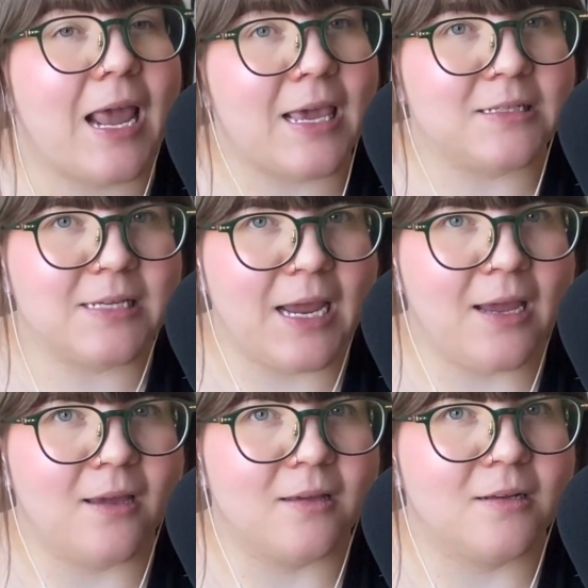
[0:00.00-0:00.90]
can
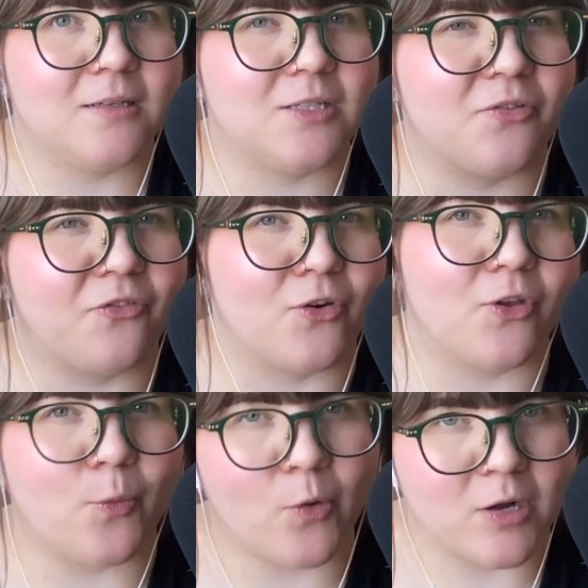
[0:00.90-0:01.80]
take to
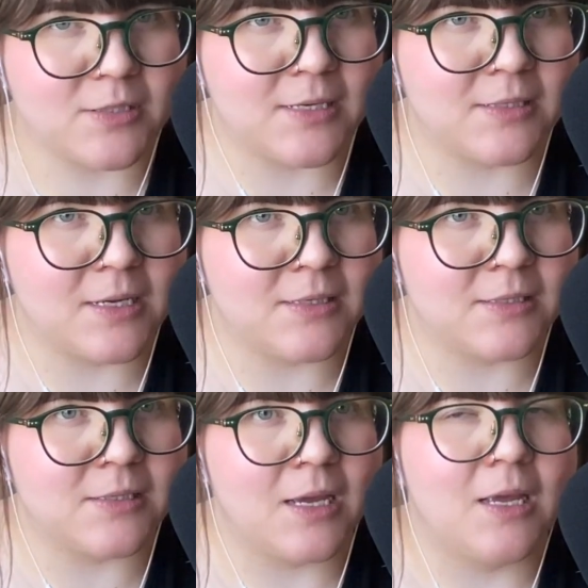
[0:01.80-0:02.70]
further process this?